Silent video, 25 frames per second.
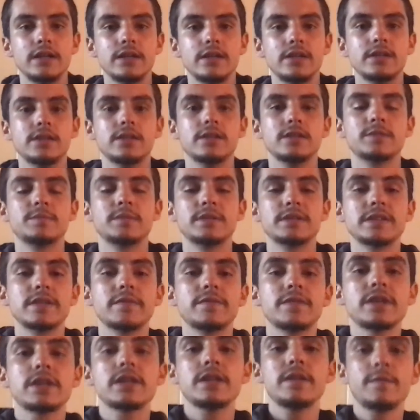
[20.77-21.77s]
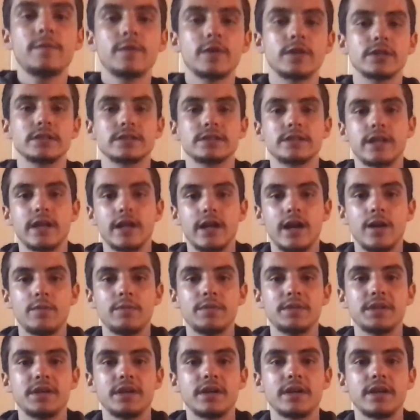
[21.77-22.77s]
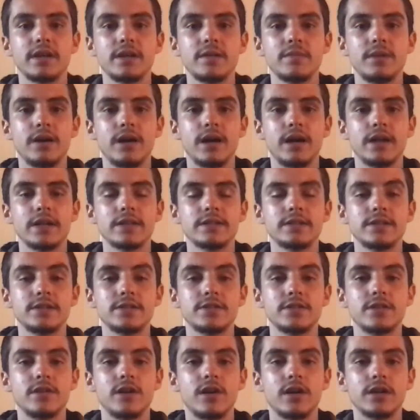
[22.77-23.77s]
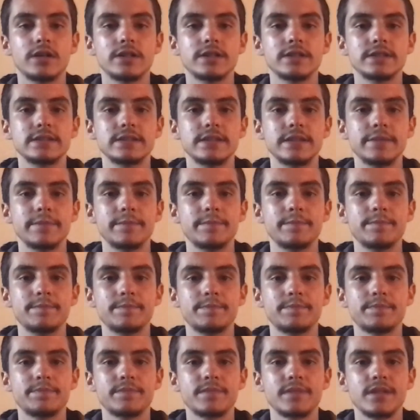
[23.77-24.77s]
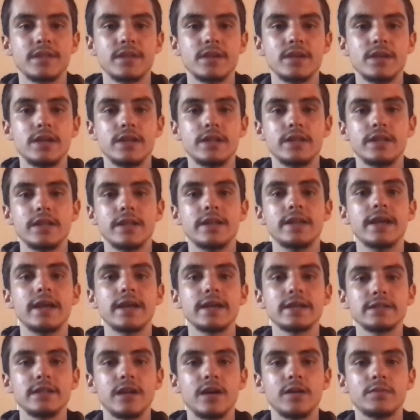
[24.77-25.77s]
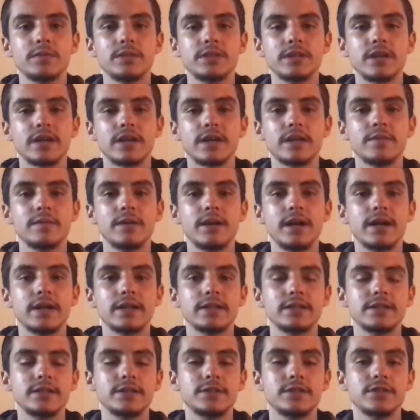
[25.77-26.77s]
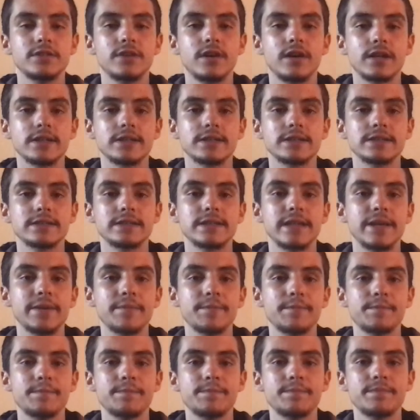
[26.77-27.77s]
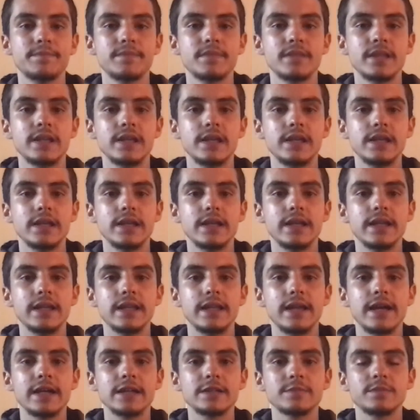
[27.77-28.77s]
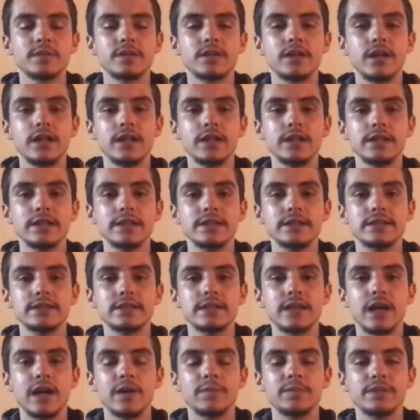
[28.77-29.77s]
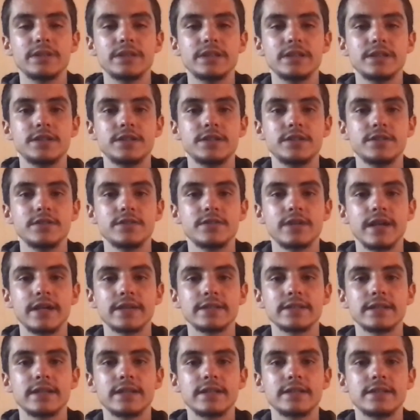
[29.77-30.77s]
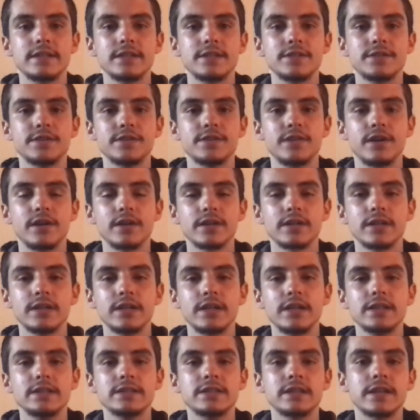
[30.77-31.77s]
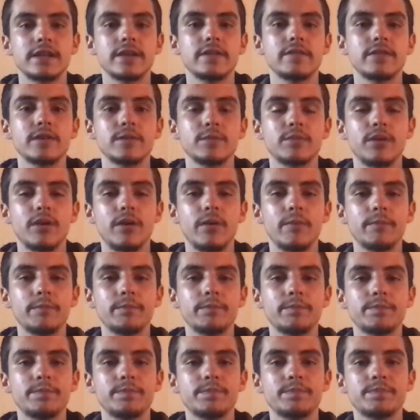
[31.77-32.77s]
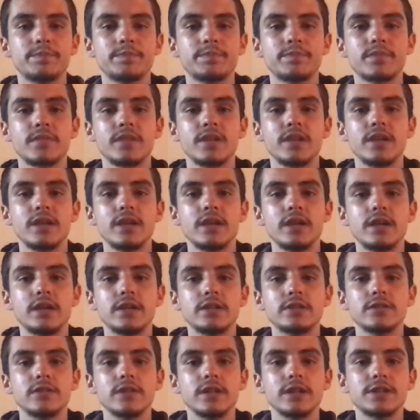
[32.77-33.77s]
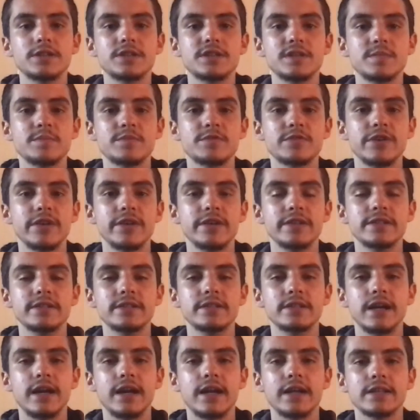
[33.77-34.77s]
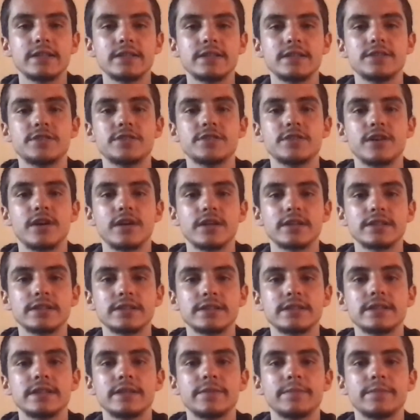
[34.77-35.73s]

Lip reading: Specifically first, I'll be talking about how to teach your dog to sit. Then next, I'll be talking about how to teach your dog to stay. And last but not least, I'll be teaching you guys how to teach your dog to give their palm. So let's jump straight into how to teach your dog to sit.